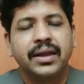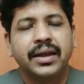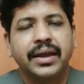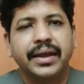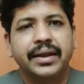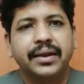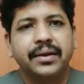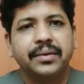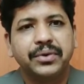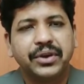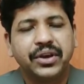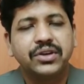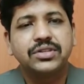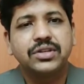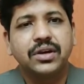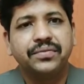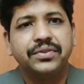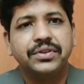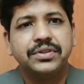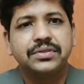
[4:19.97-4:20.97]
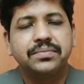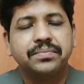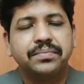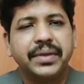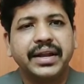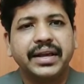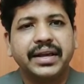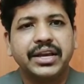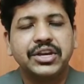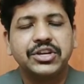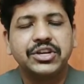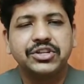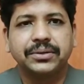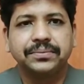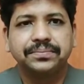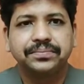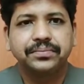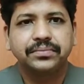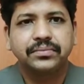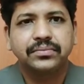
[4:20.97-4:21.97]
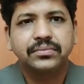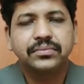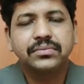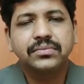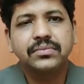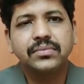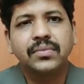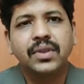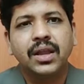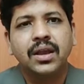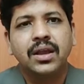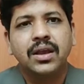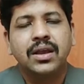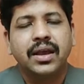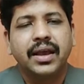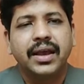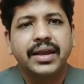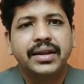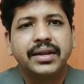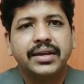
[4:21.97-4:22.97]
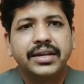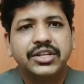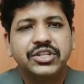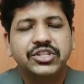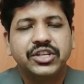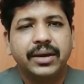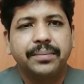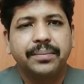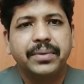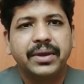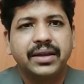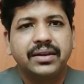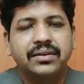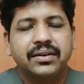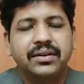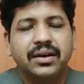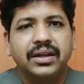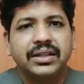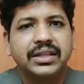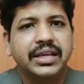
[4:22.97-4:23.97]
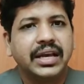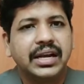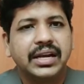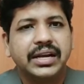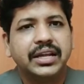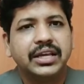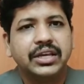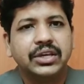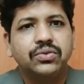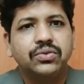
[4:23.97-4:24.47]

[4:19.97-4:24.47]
and because of this medication. And in Japan, they have